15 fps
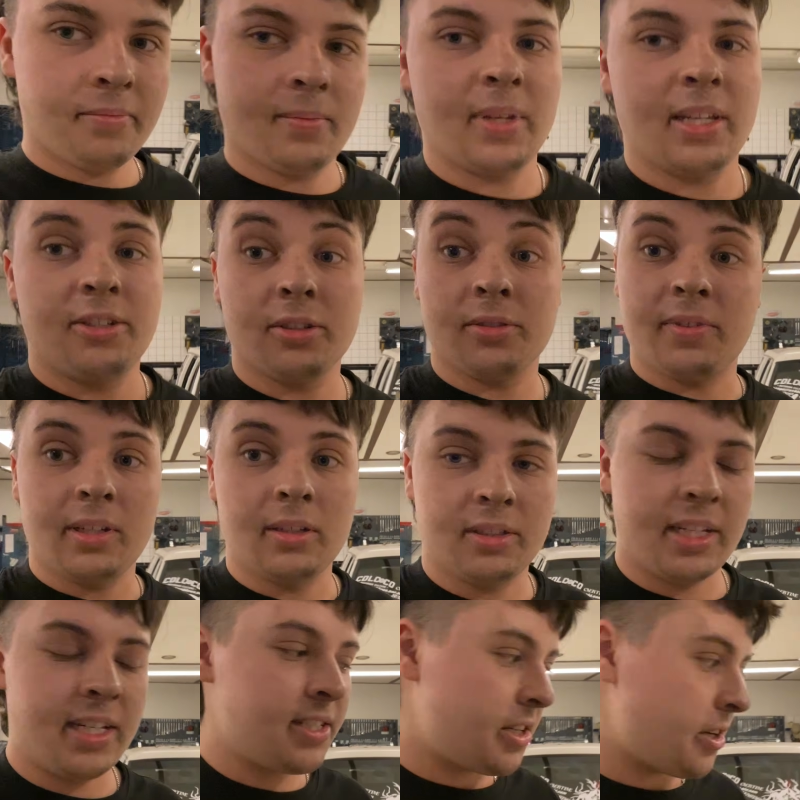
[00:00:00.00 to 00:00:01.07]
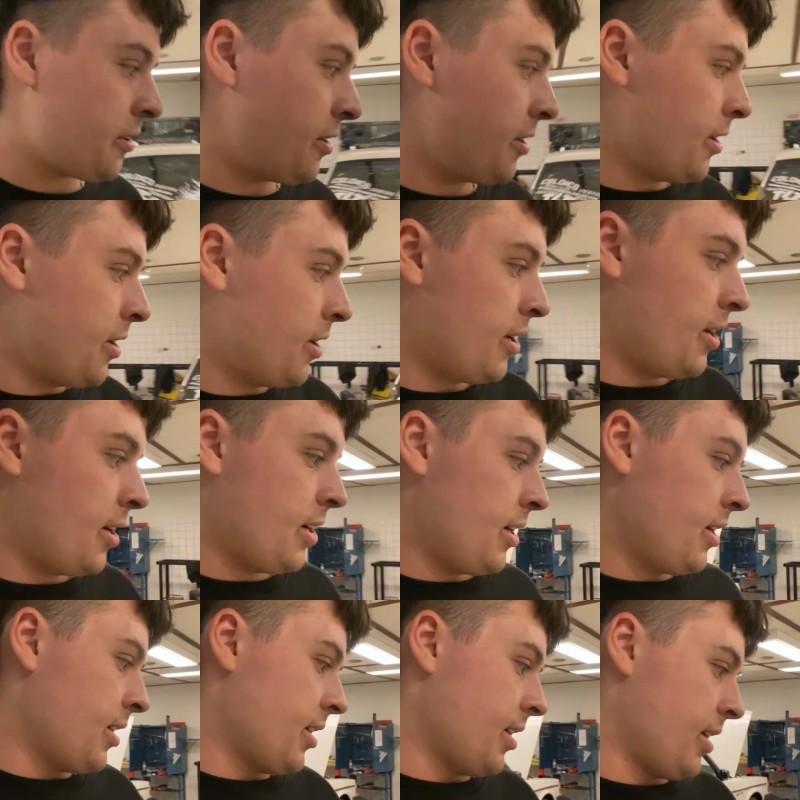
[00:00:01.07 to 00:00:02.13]
it just feels easier.
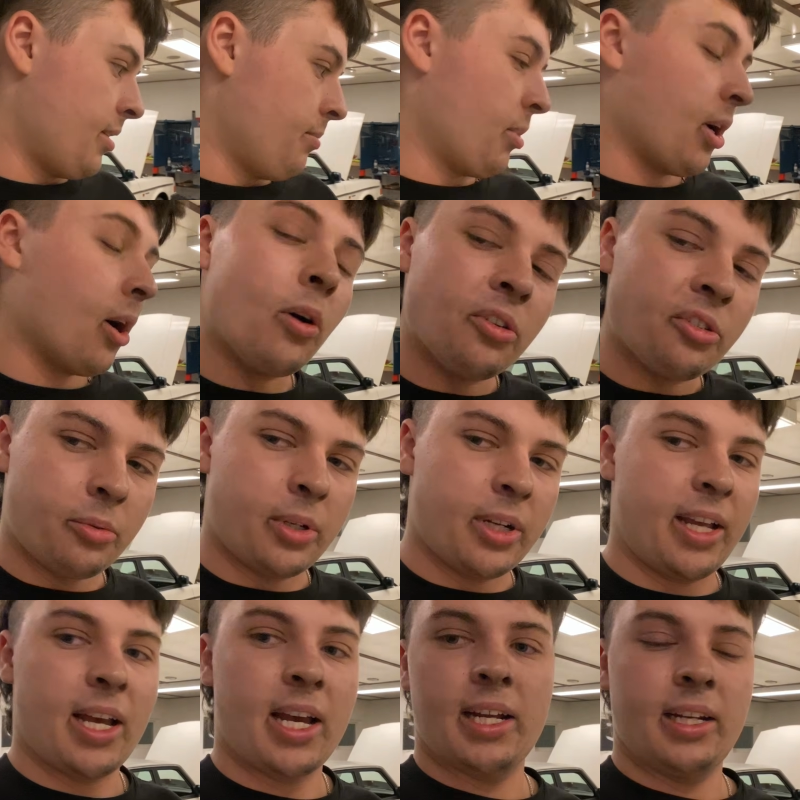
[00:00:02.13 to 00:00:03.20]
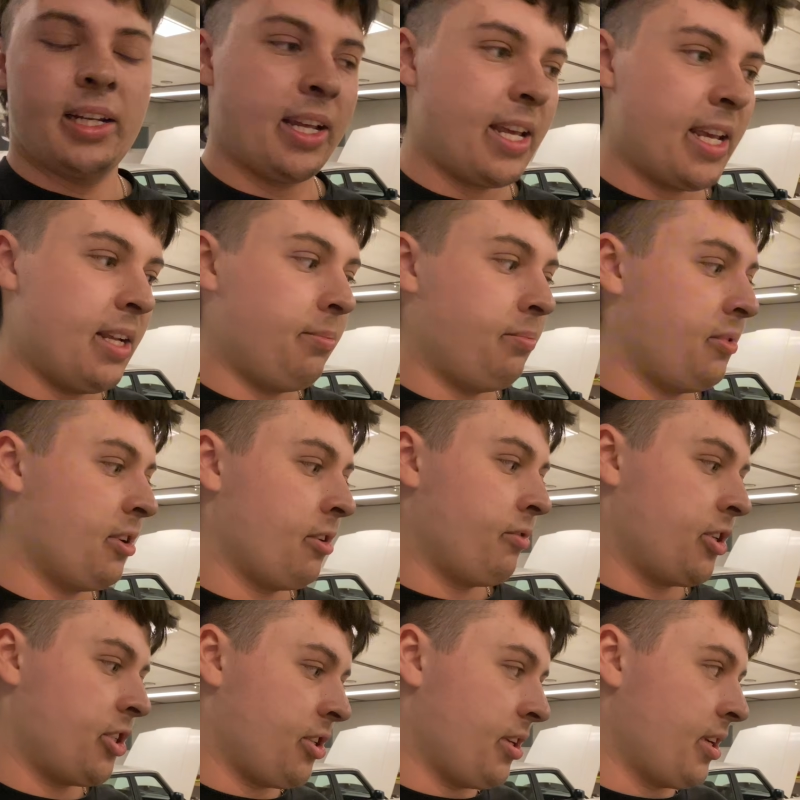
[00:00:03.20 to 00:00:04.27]
But I also want to kind of keep the
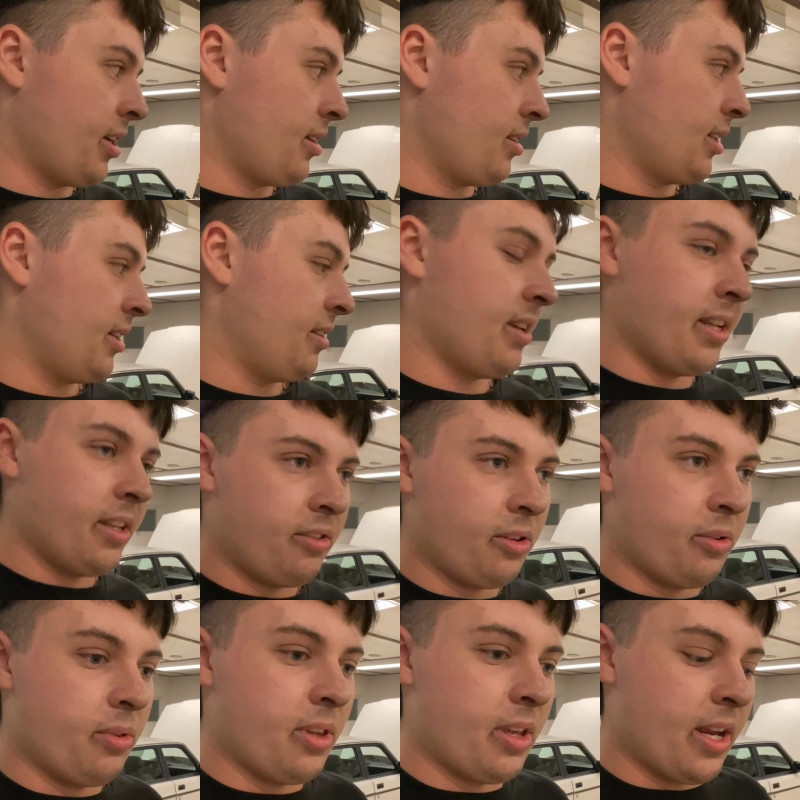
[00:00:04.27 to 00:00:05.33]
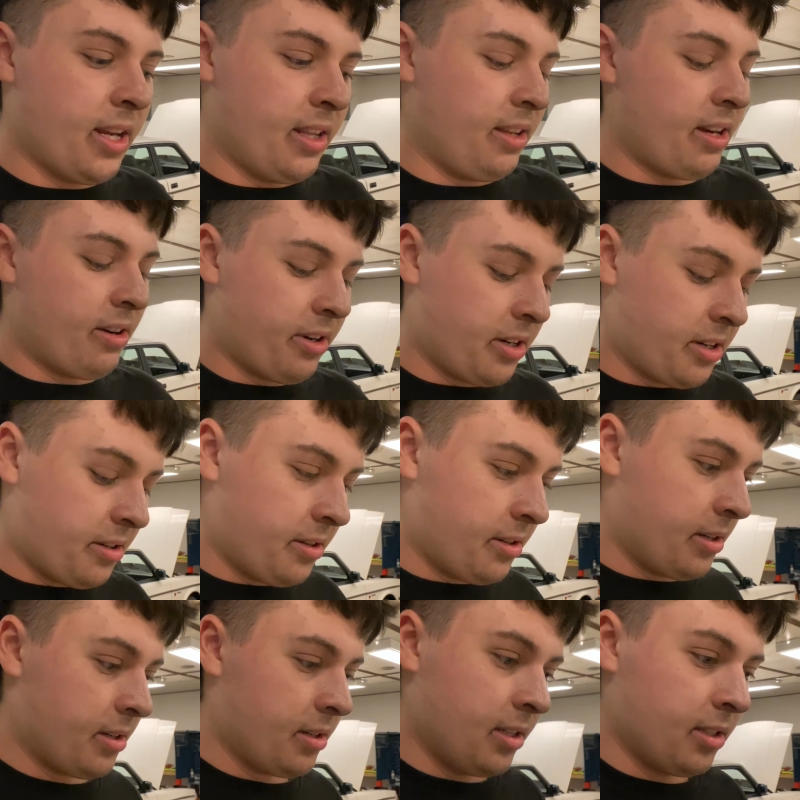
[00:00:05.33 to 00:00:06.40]
originality to the interior.
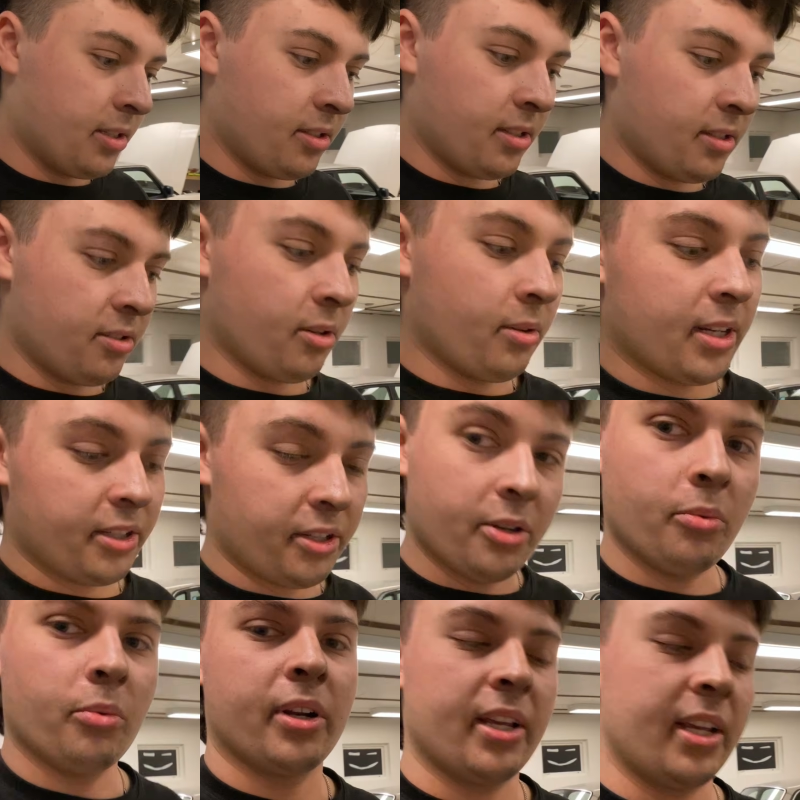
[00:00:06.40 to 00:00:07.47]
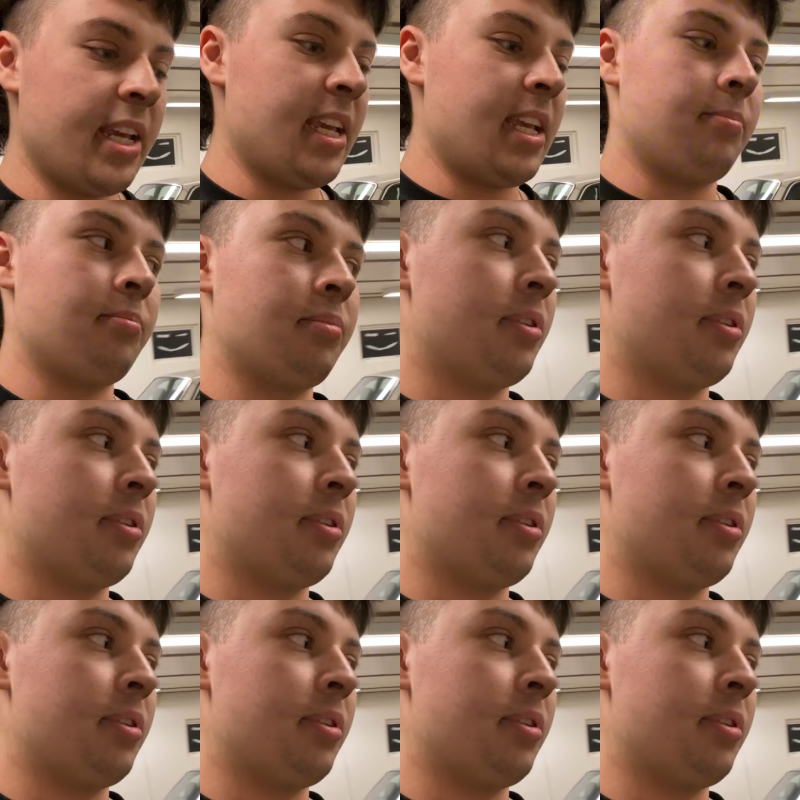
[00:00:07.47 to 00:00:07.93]
So I do want to keep